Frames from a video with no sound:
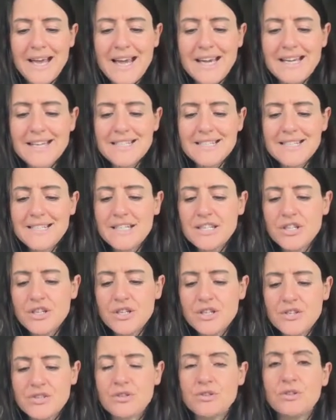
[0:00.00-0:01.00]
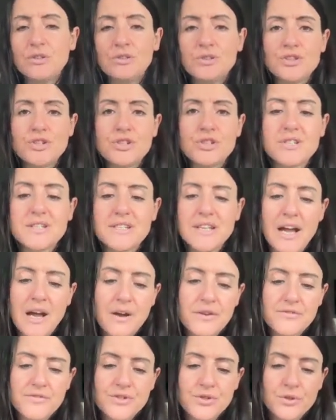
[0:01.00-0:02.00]
18 years old, just
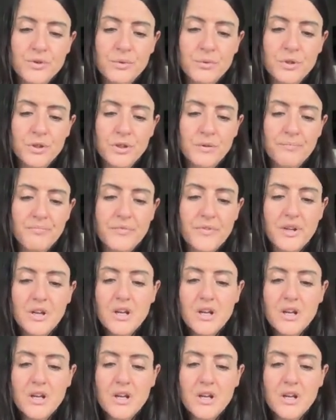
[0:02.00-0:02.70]
out of school.